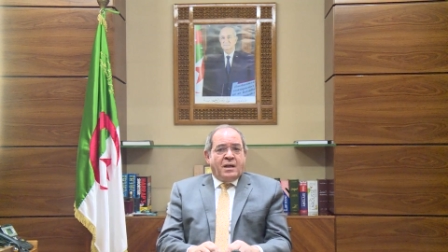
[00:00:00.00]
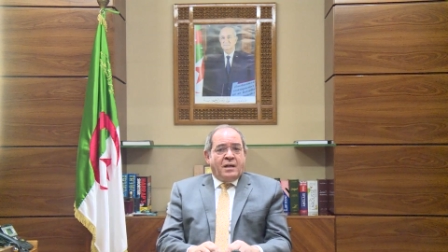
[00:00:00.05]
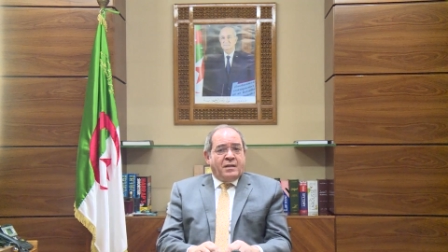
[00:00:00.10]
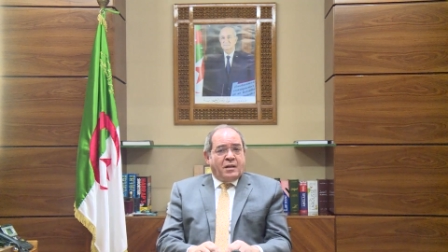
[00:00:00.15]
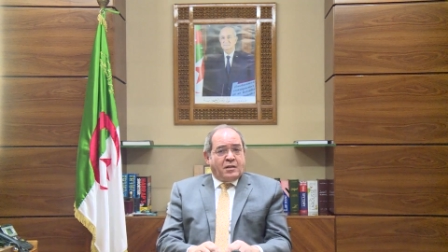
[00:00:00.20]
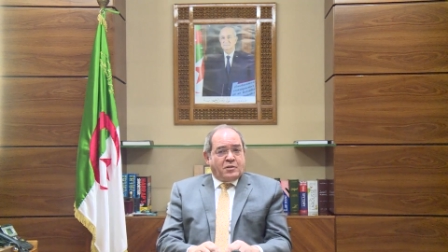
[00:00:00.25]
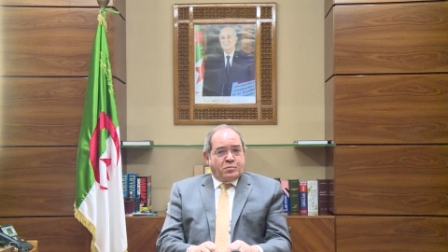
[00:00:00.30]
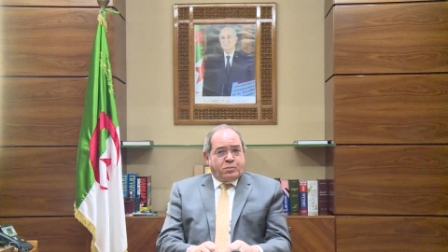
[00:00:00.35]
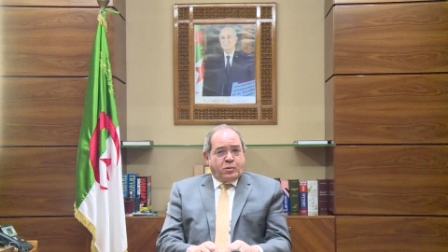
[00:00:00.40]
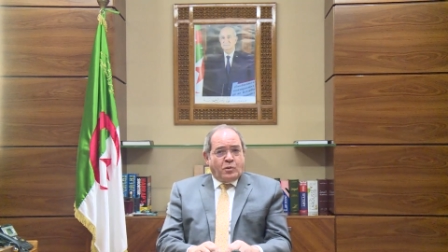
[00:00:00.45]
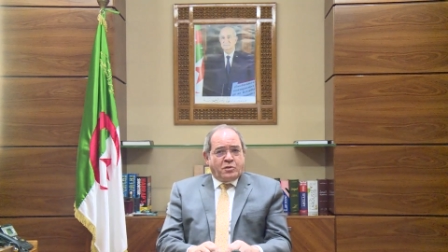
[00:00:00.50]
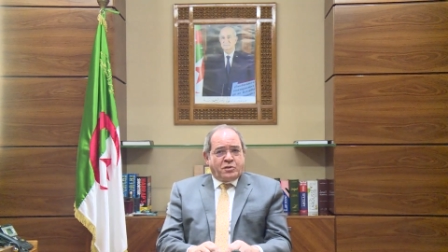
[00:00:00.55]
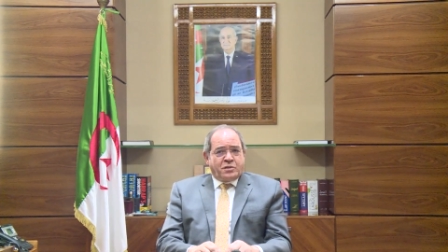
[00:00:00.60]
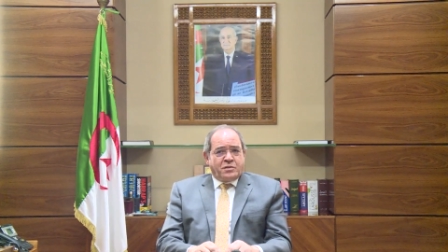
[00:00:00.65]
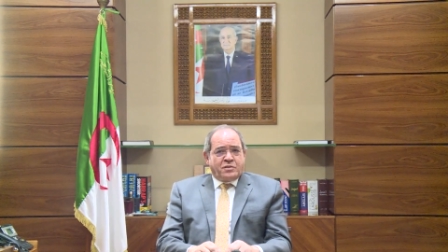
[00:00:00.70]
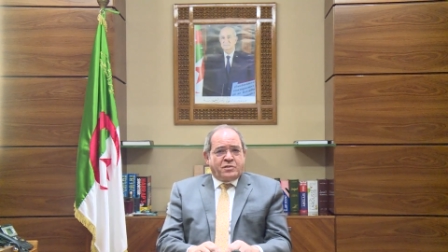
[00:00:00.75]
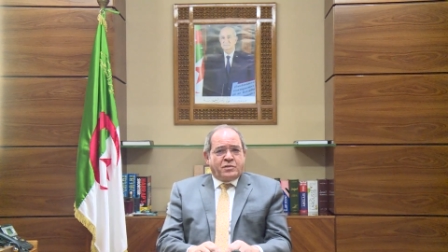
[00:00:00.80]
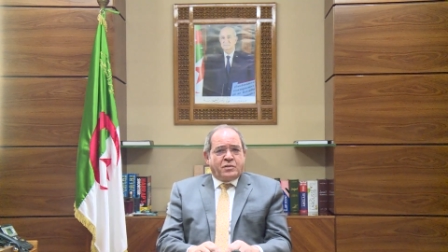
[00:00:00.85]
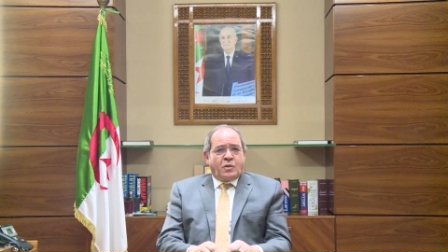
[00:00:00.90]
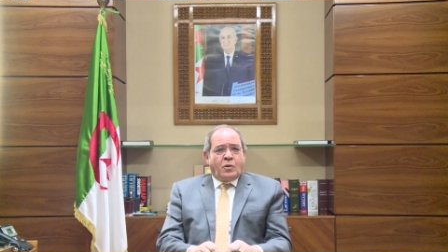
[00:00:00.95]
and
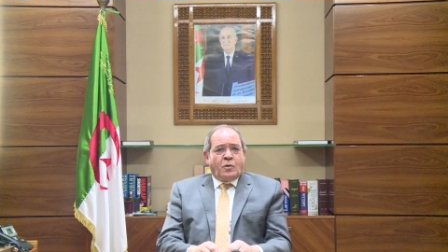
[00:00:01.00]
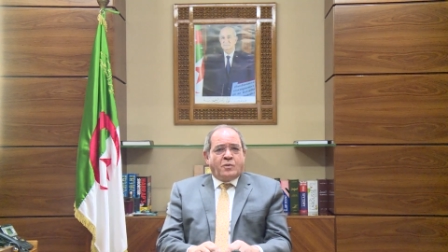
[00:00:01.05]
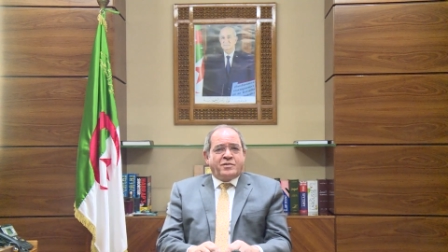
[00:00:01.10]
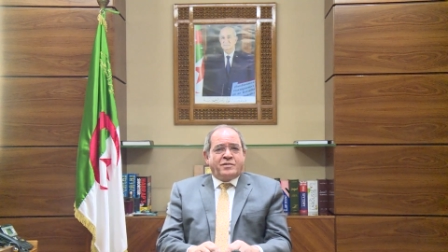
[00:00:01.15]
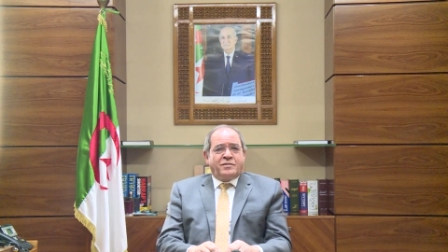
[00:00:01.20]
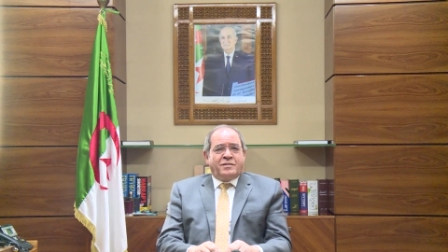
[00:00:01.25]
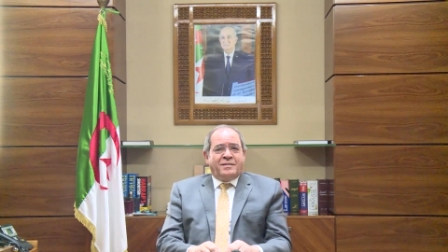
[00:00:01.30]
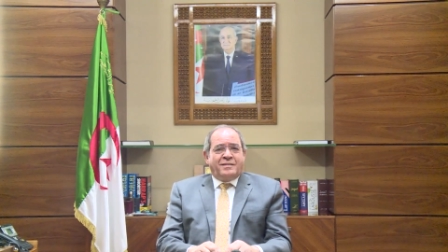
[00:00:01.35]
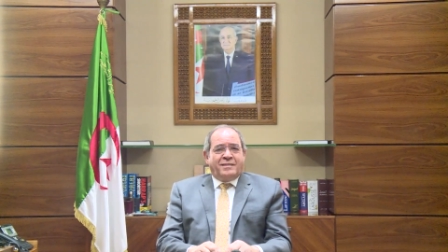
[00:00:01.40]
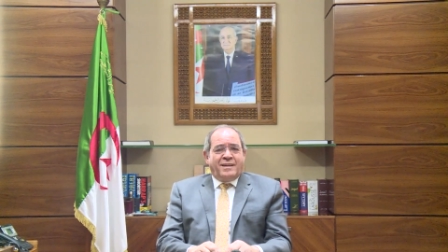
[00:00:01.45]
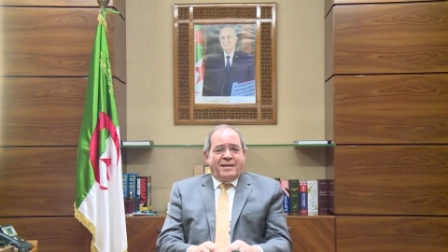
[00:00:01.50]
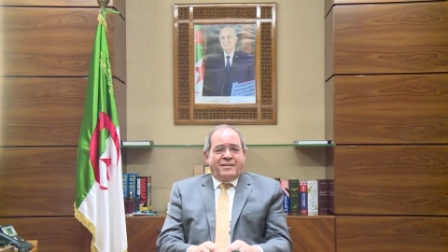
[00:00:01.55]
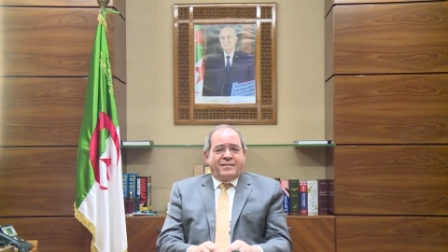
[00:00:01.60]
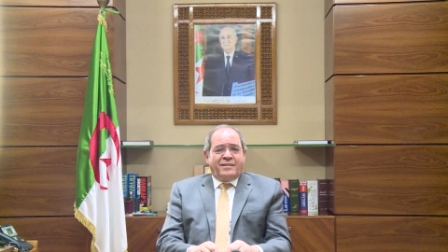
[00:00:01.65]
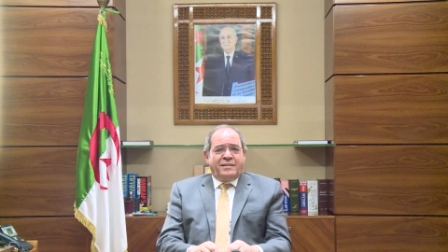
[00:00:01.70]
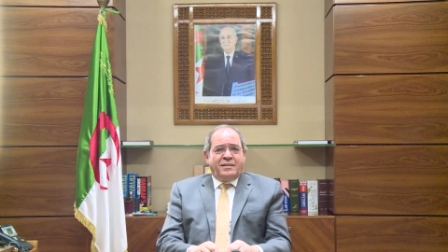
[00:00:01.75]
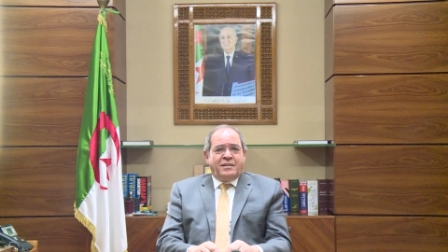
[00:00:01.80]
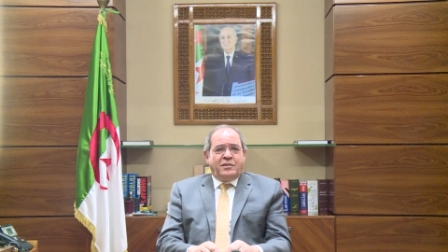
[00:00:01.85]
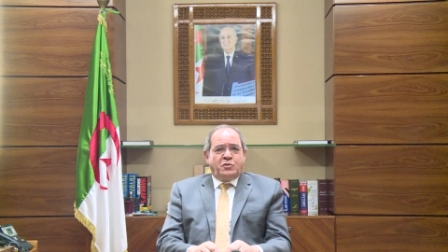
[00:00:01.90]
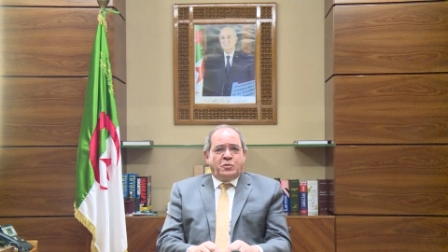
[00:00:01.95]
explosions caused the death
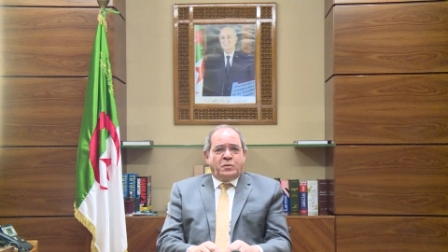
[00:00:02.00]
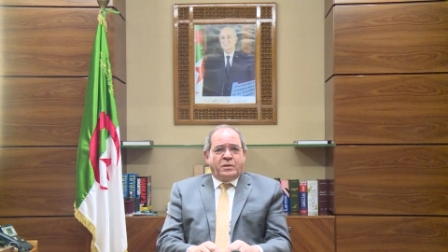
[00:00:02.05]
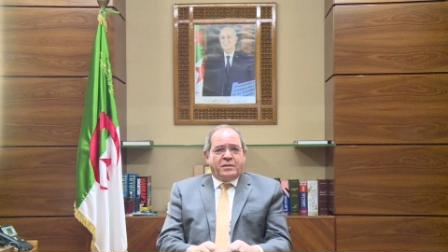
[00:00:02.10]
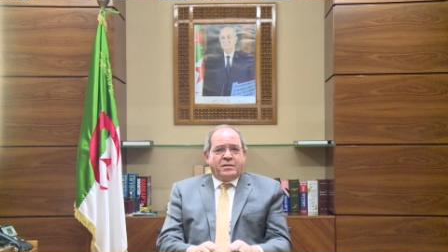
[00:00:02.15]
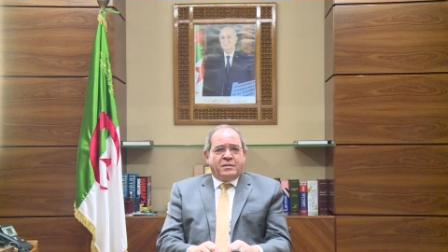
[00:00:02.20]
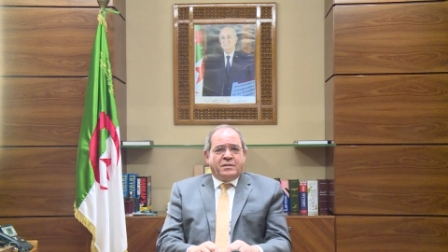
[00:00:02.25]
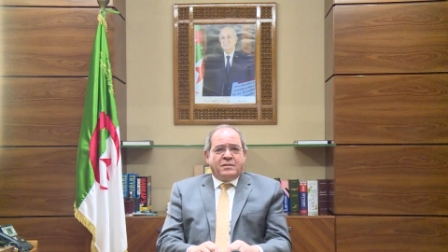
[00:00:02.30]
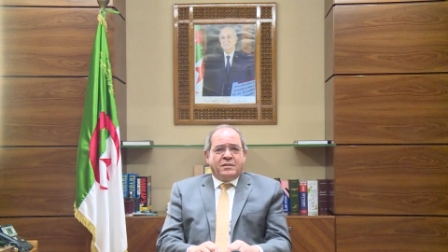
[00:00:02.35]
and injury